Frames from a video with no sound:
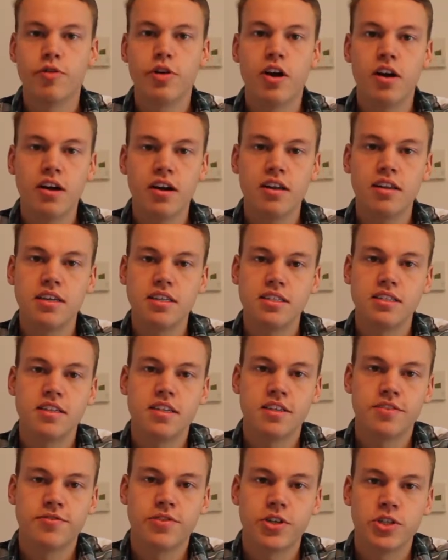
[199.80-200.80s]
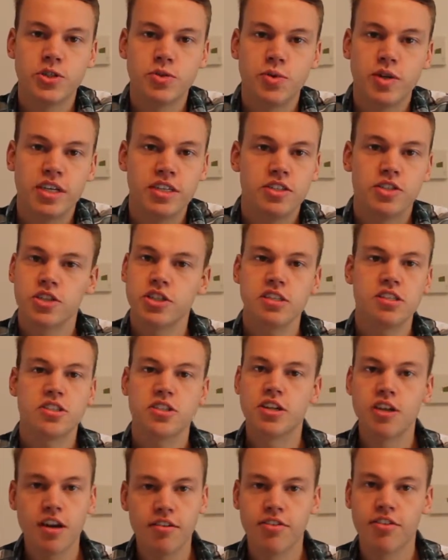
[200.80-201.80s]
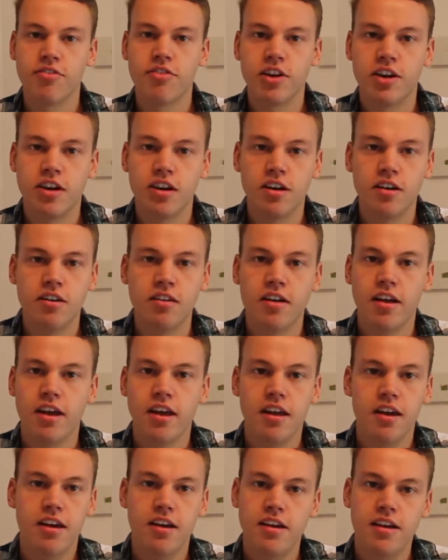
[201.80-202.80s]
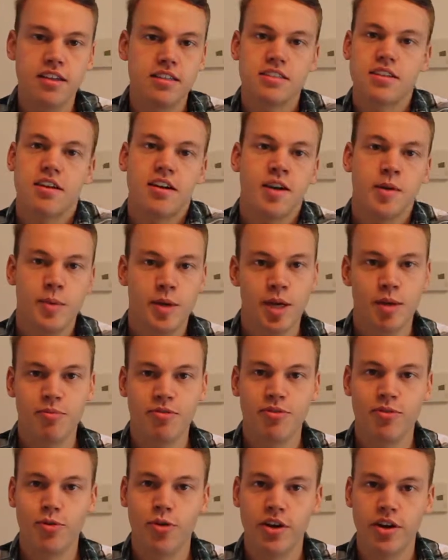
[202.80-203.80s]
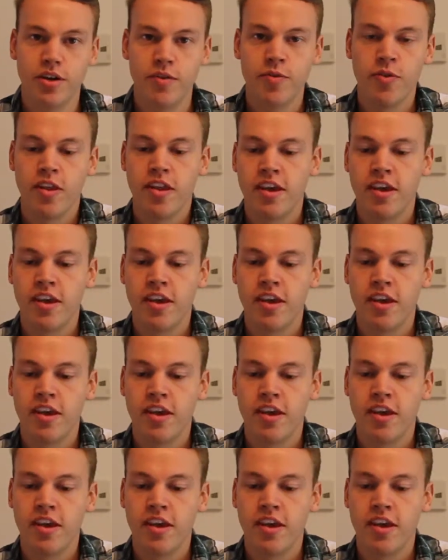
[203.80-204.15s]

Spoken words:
if you're not going to listen to this first one, just turn off the video. It's not going to be helpful for you.